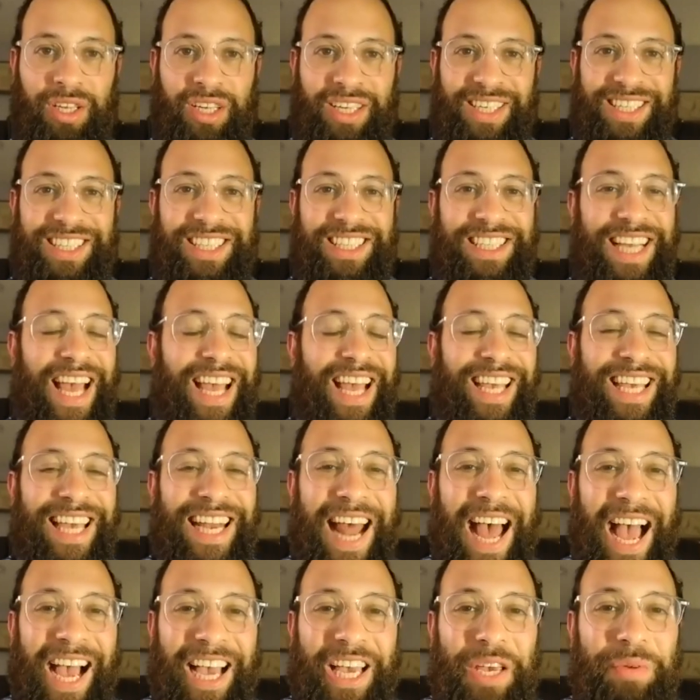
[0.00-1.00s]
Ze
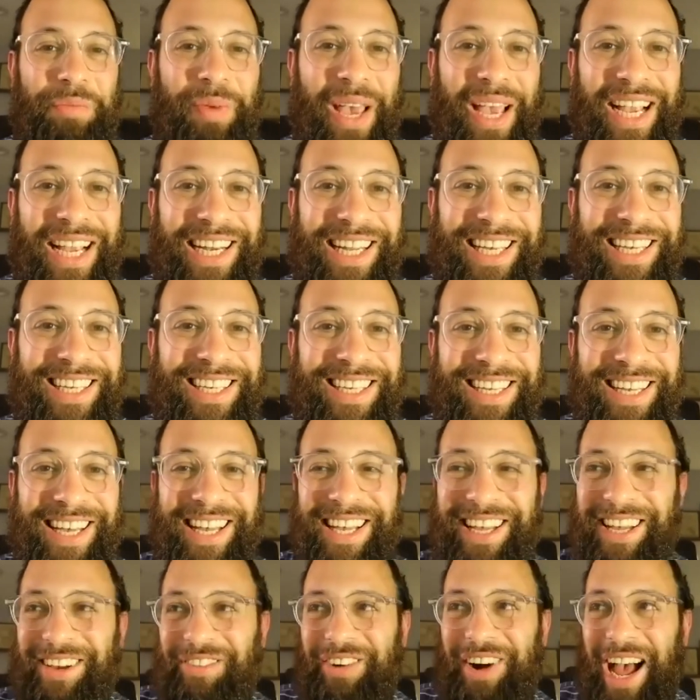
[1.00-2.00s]
Yinachimeni.
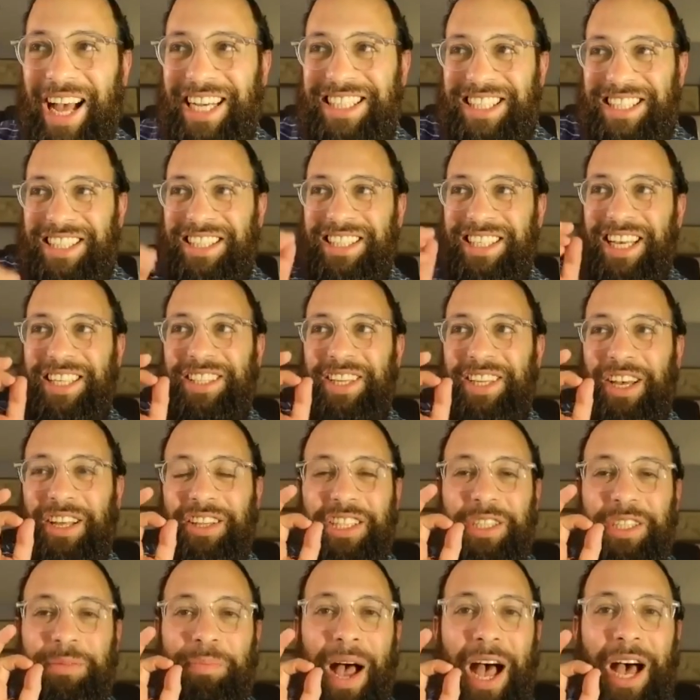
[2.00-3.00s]
Rashi says on the
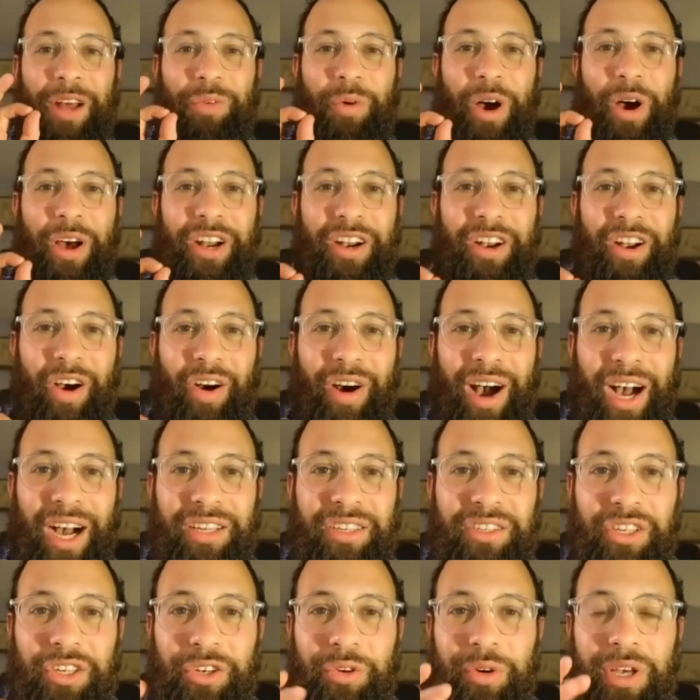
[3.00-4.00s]
spot, what did Noach
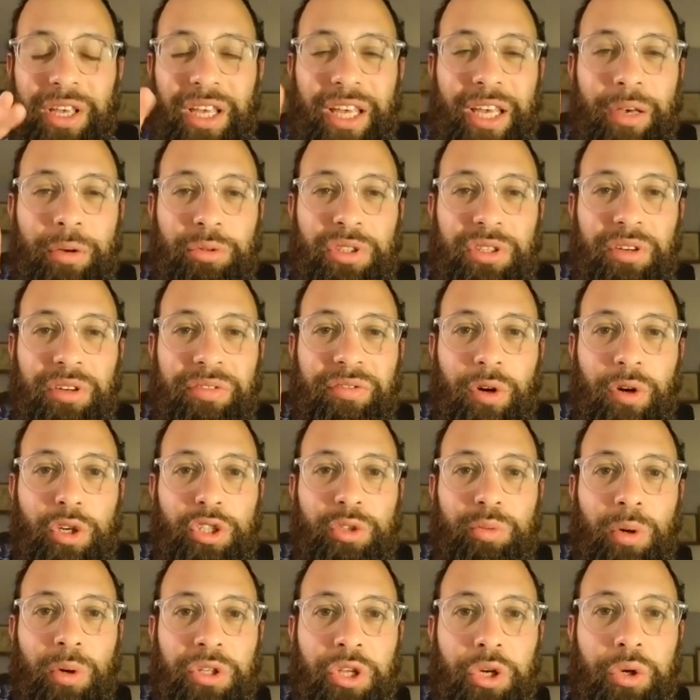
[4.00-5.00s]
do? He was the first
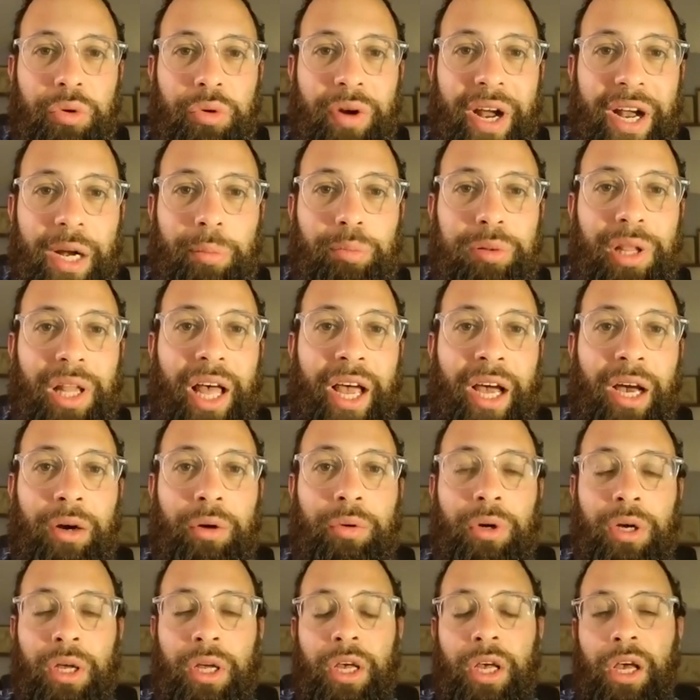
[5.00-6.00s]
one to create a plow,
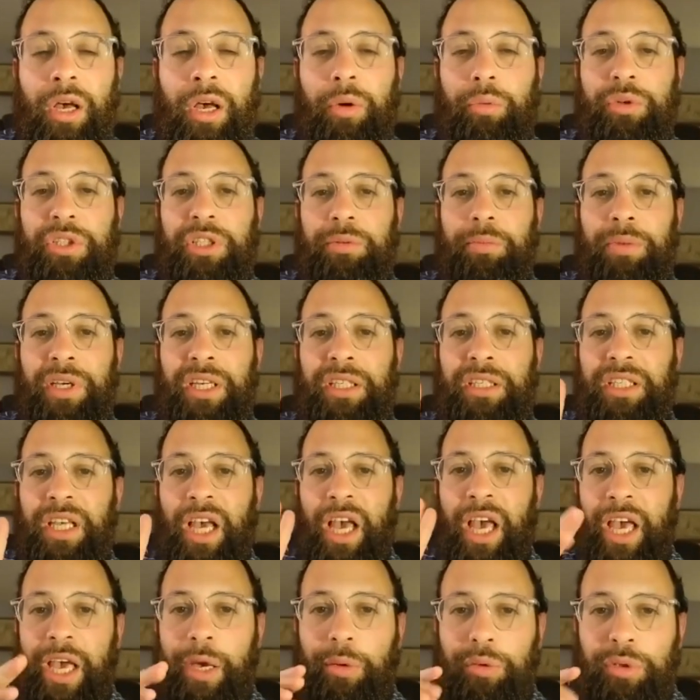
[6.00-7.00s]
which means
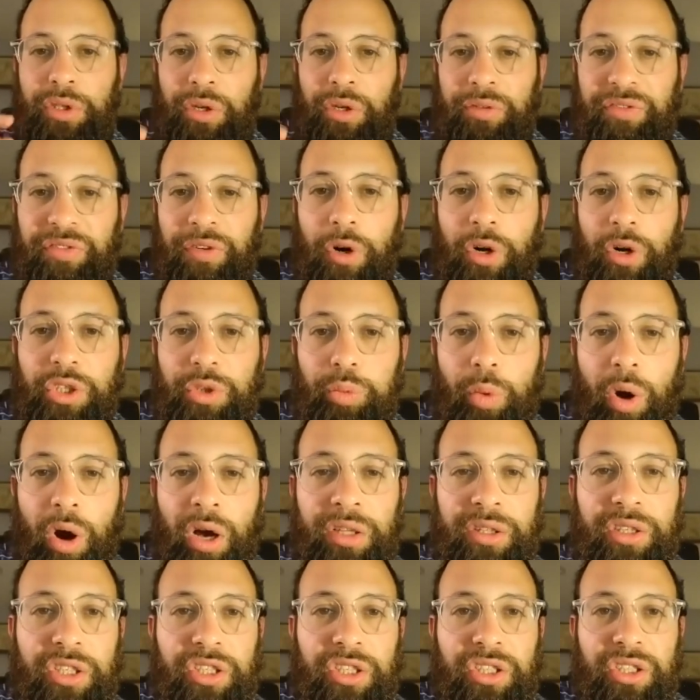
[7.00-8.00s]
he was the first one
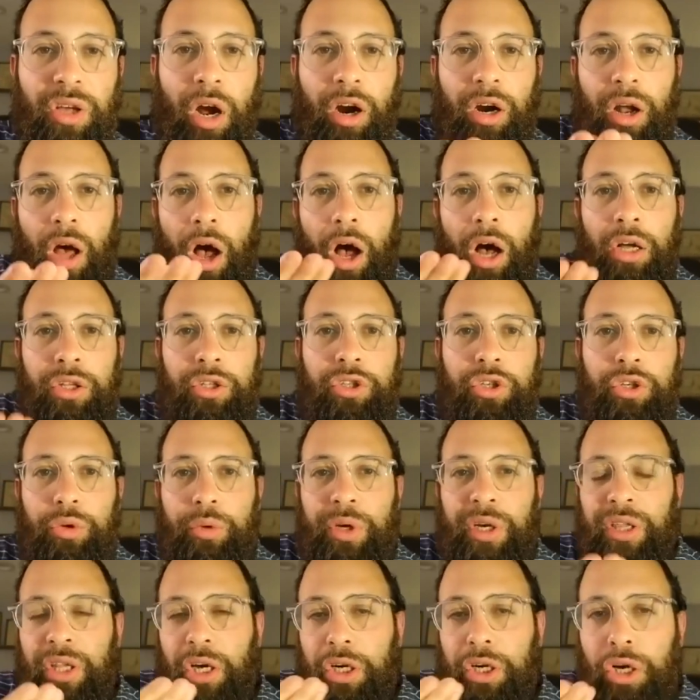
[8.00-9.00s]
to start undoing
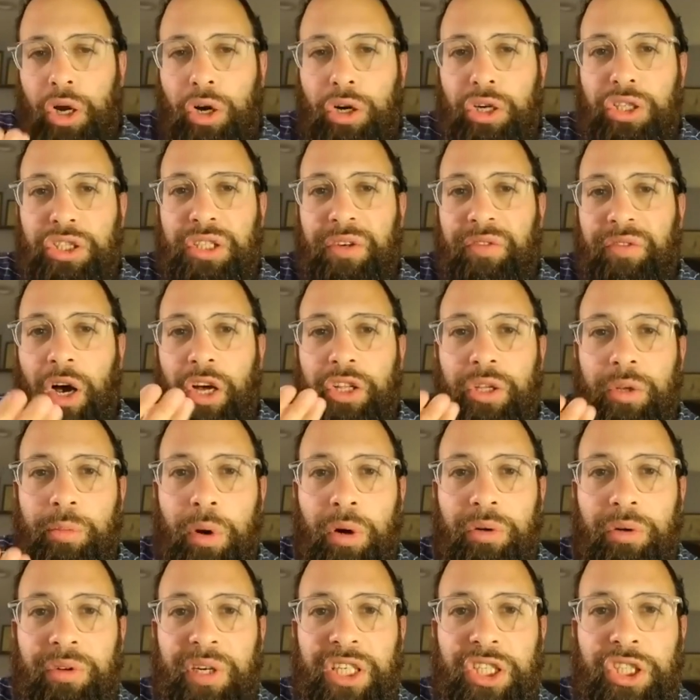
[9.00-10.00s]
the curse of Adam
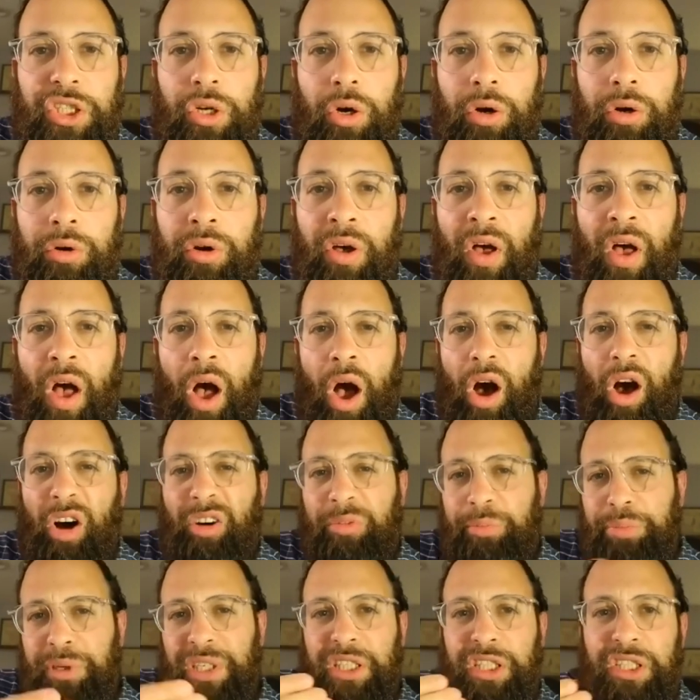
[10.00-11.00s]
Rishon, of
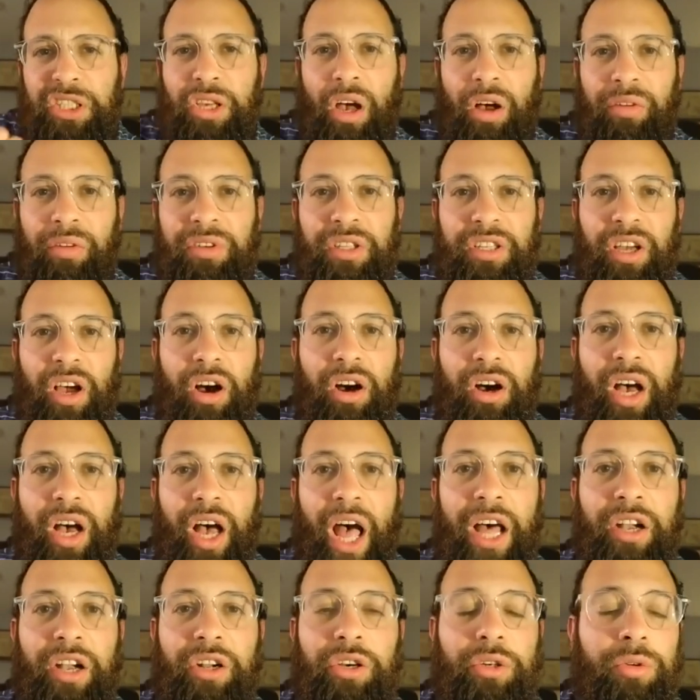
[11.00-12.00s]
B'tzavon
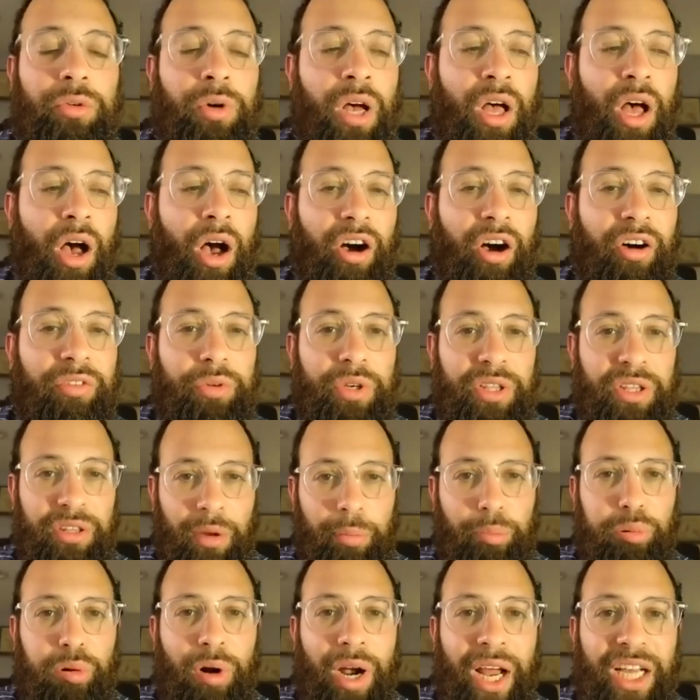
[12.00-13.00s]
Tochenu, of with
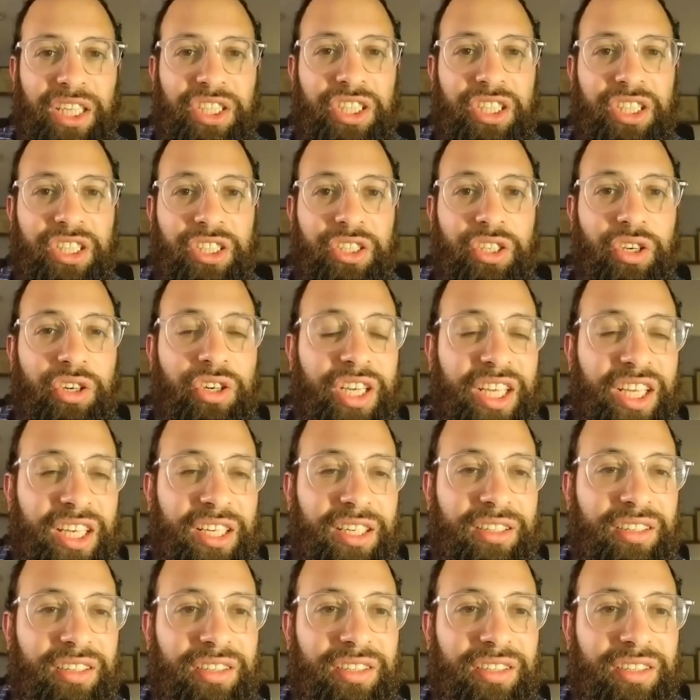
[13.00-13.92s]
depression you'll eat.